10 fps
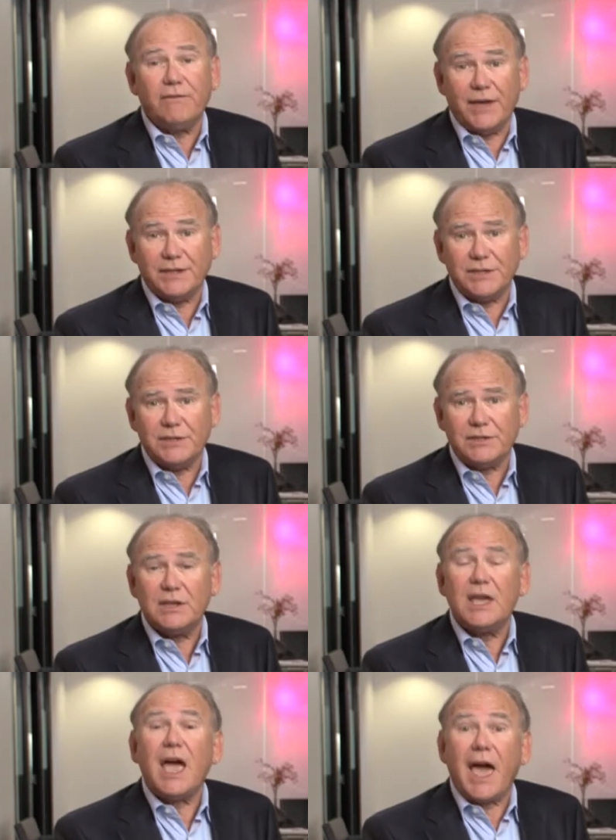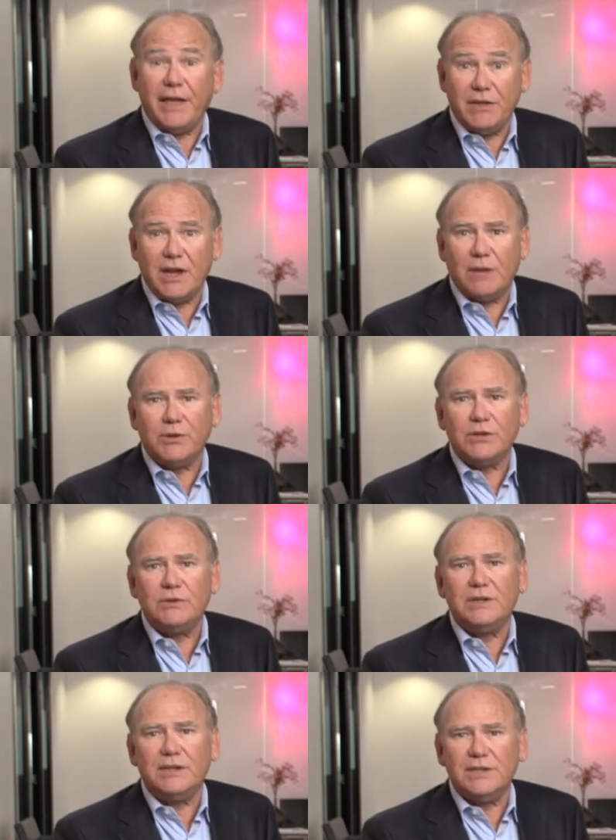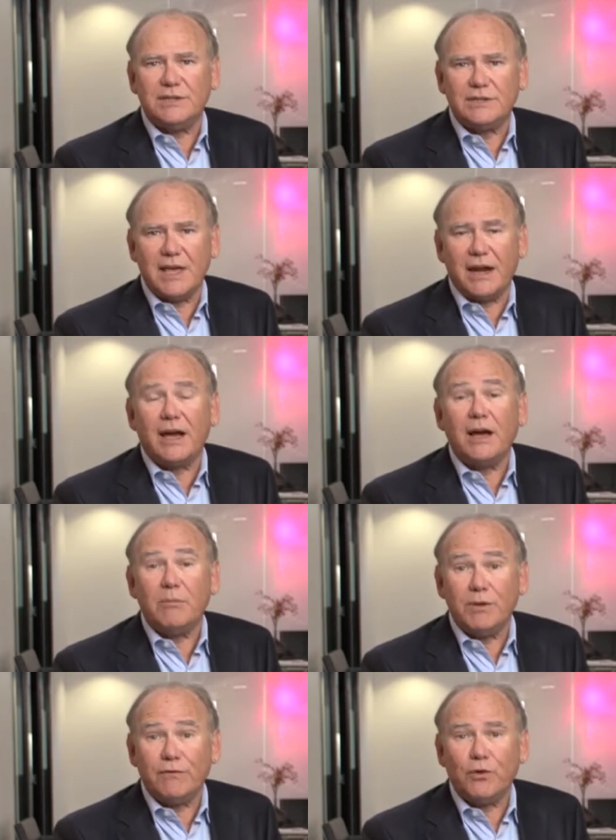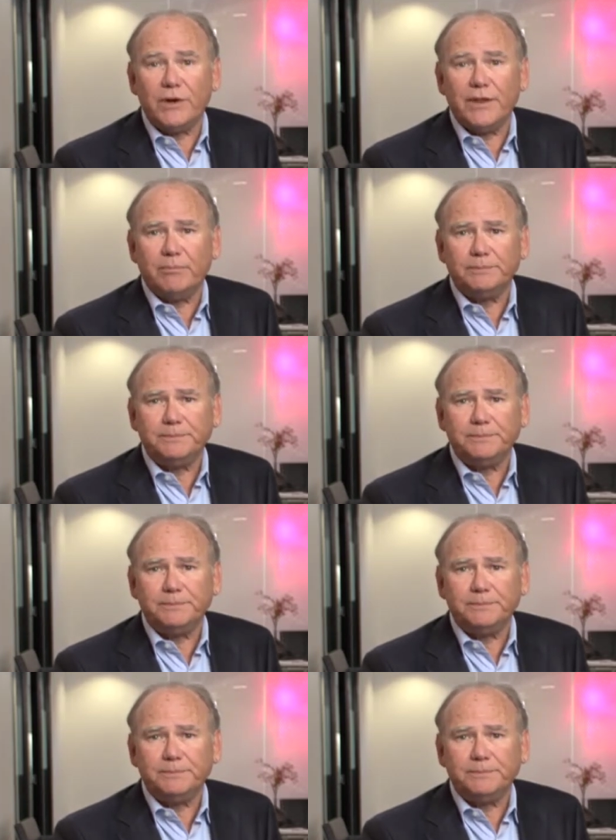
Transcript: faces and the opportunities that are before them.